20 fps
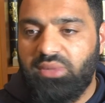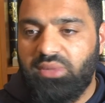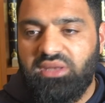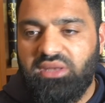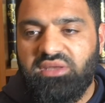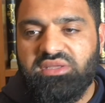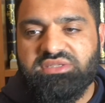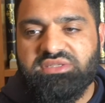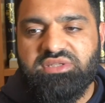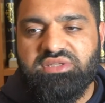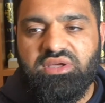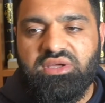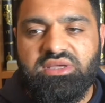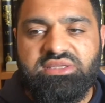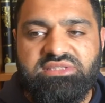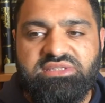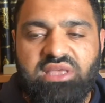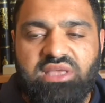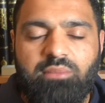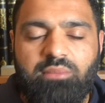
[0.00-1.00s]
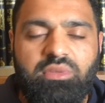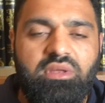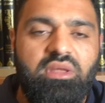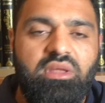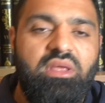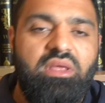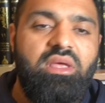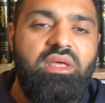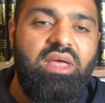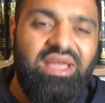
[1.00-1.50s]
And He does not accept
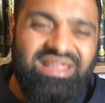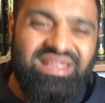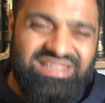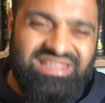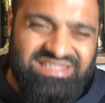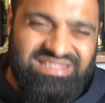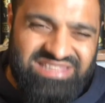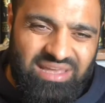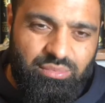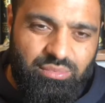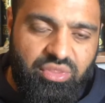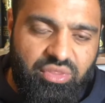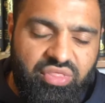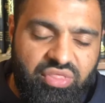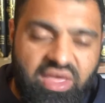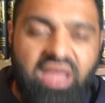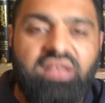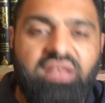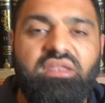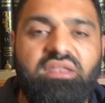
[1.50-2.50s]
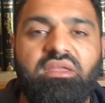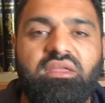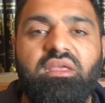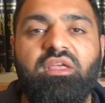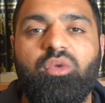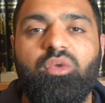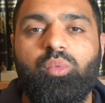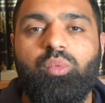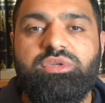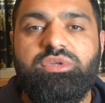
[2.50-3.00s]
that
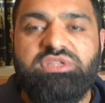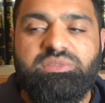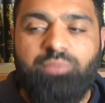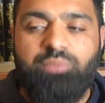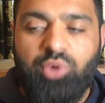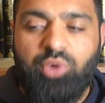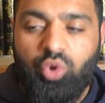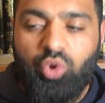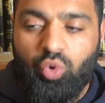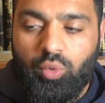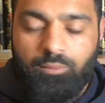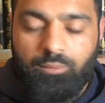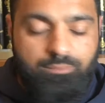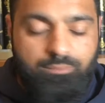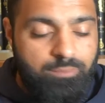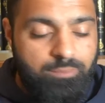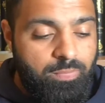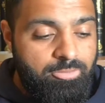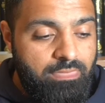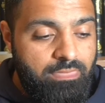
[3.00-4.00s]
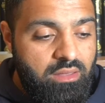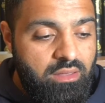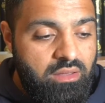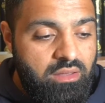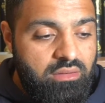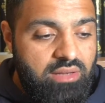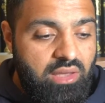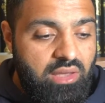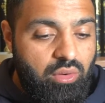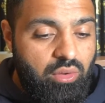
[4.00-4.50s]
which is pure.
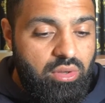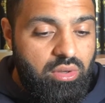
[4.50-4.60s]
Now,